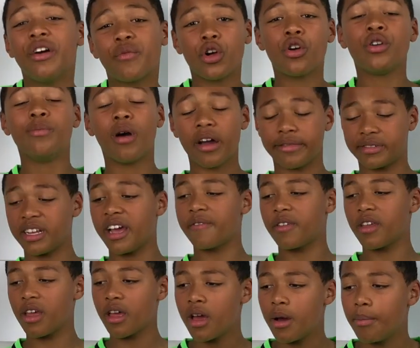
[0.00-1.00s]
know, he might have saved
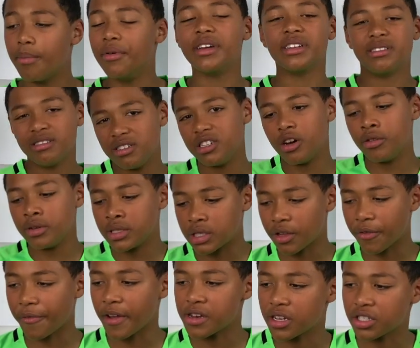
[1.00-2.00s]
it, but, you know, his
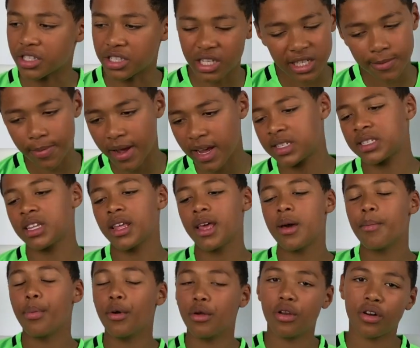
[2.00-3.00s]
defender did his best,
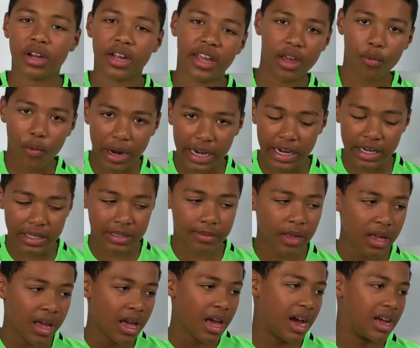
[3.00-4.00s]
but unlucky it went in it.
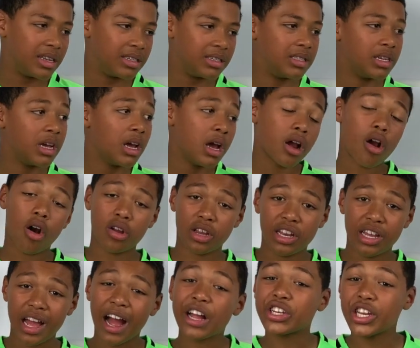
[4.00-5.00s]
And Connolly
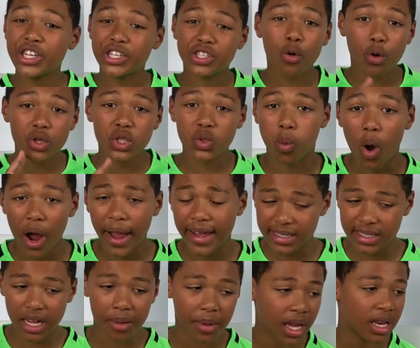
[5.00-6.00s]
actually scored twice.
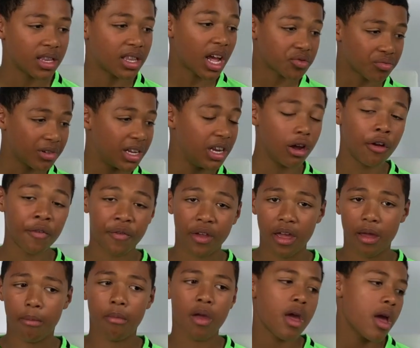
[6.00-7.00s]
I mean, that's really good for
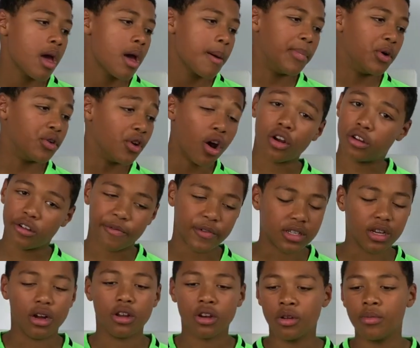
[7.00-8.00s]
him, but not good for
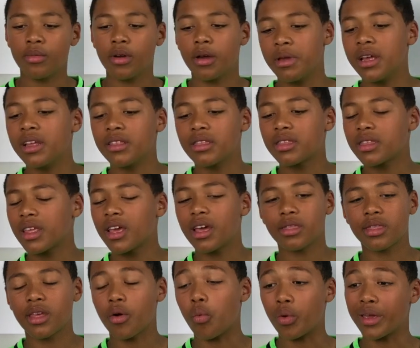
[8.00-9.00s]
Tottenham. I mean,
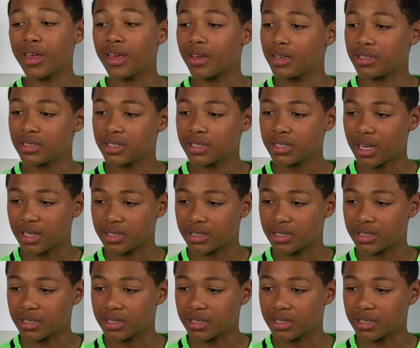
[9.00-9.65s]
their weeks